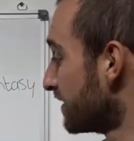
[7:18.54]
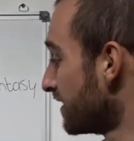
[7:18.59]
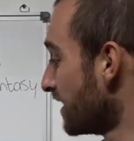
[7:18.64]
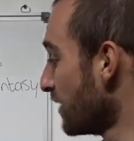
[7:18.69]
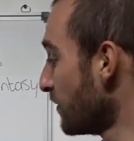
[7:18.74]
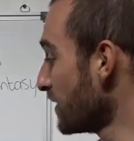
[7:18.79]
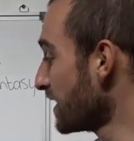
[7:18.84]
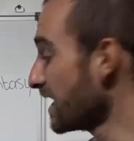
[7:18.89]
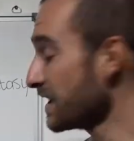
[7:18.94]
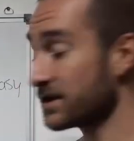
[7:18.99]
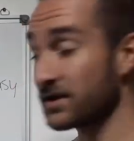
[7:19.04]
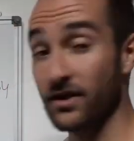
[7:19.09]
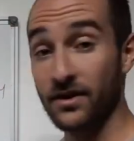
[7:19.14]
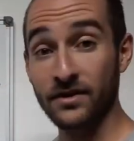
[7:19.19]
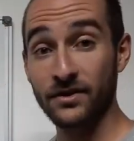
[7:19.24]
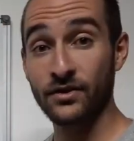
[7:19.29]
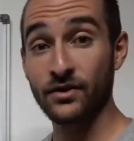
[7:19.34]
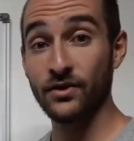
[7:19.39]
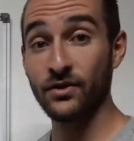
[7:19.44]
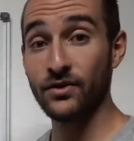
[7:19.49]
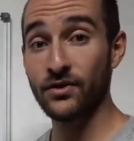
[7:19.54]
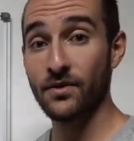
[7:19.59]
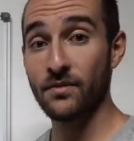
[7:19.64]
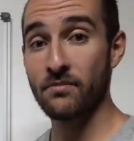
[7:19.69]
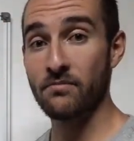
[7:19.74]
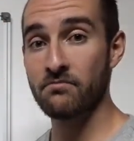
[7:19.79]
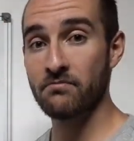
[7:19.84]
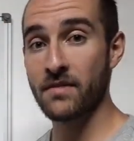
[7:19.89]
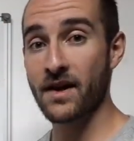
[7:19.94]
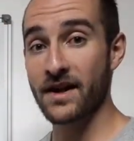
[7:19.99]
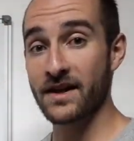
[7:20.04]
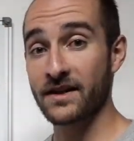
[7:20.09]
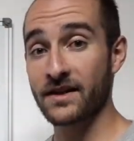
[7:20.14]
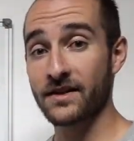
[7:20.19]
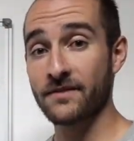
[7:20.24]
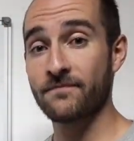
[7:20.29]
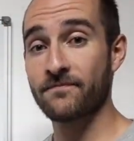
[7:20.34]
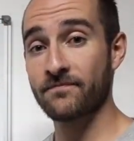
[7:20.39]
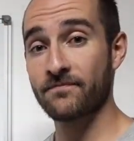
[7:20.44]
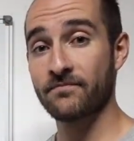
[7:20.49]
Then we get on to
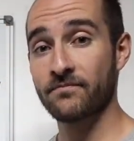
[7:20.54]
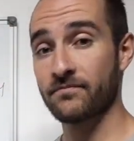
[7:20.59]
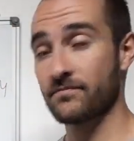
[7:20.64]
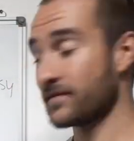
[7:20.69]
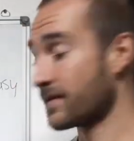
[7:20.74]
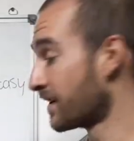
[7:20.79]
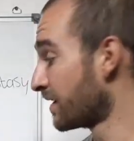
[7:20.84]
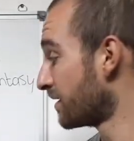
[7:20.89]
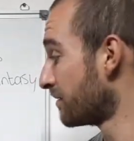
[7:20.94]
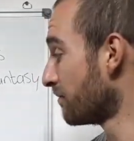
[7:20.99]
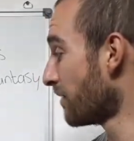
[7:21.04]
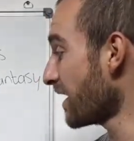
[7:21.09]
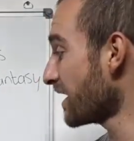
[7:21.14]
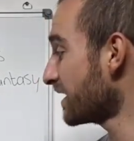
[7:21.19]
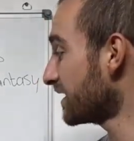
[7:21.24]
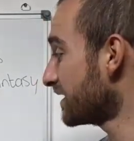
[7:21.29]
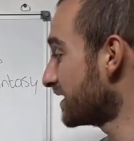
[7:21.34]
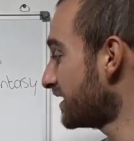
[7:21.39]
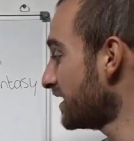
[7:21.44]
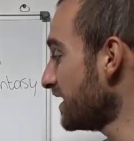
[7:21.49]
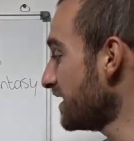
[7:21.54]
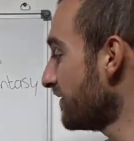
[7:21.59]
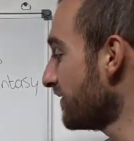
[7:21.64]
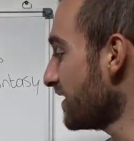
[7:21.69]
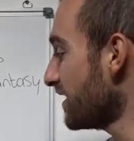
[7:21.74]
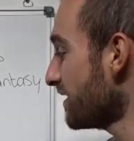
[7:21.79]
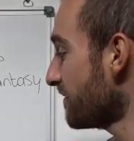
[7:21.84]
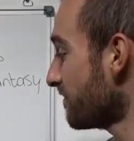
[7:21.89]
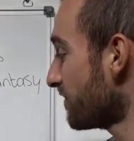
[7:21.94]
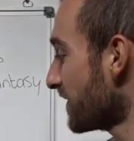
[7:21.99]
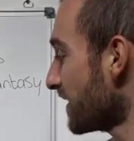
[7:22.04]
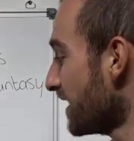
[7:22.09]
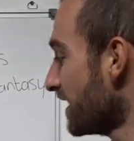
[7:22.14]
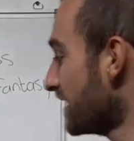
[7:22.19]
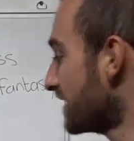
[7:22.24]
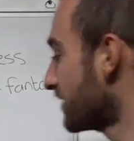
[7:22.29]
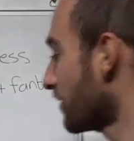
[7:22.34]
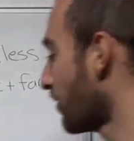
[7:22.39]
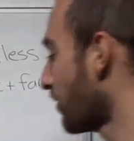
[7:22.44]
Mike. Mike TV is